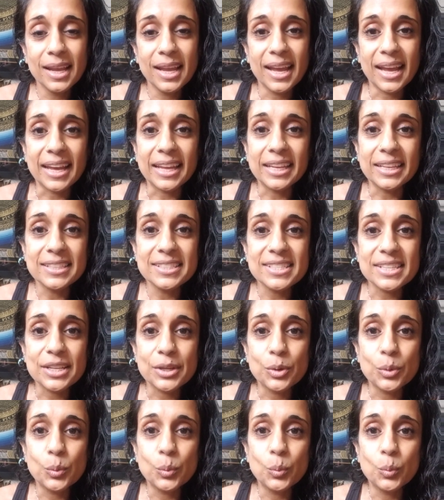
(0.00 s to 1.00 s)
And
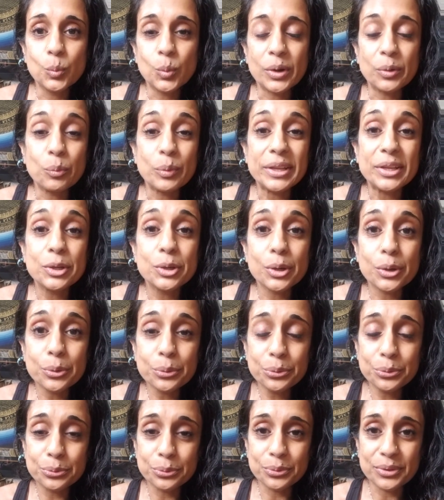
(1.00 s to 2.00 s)
when we go
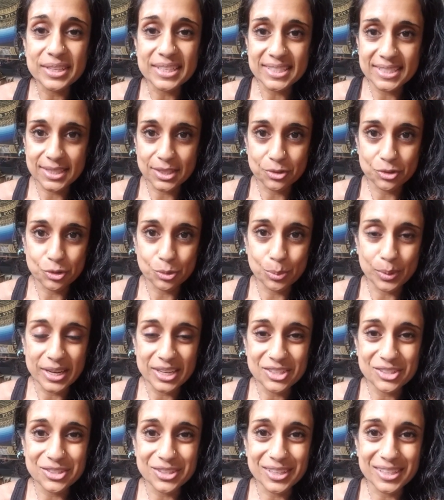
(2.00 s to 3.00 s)
through these
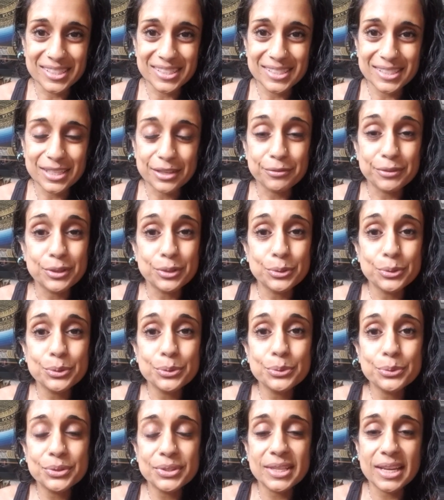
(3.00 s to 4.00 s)
situations, if you
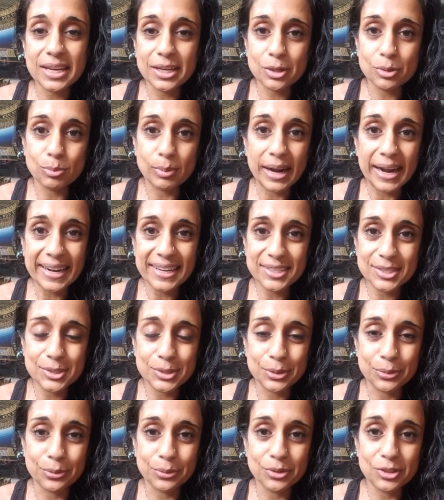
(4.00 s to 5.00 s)
use that
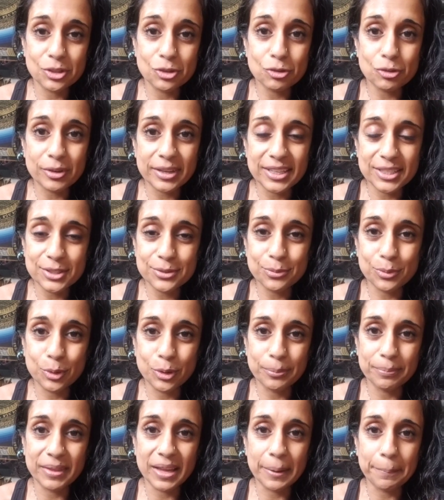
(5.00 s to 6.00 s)
gratitude to
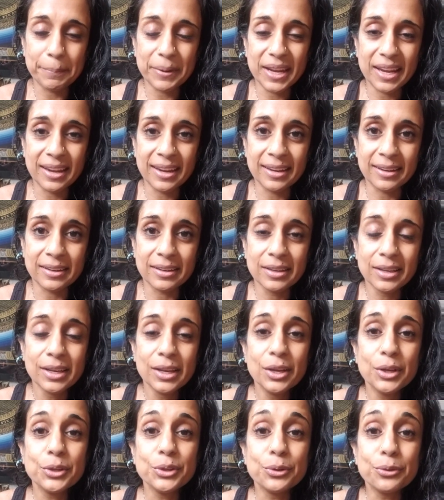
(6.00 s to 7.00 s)
transform that pain,
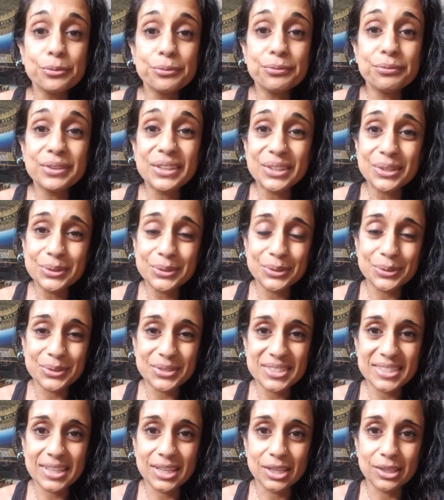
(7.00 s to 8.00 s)
you'll feel
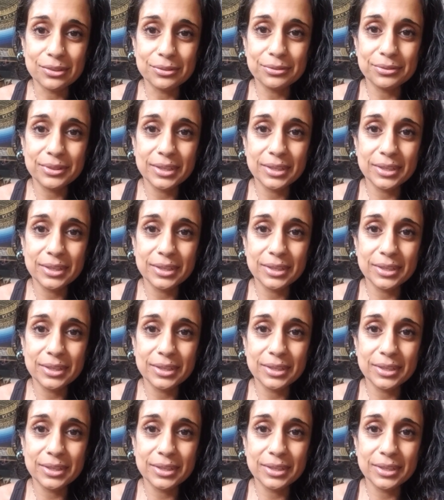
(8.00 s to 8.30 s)
yourself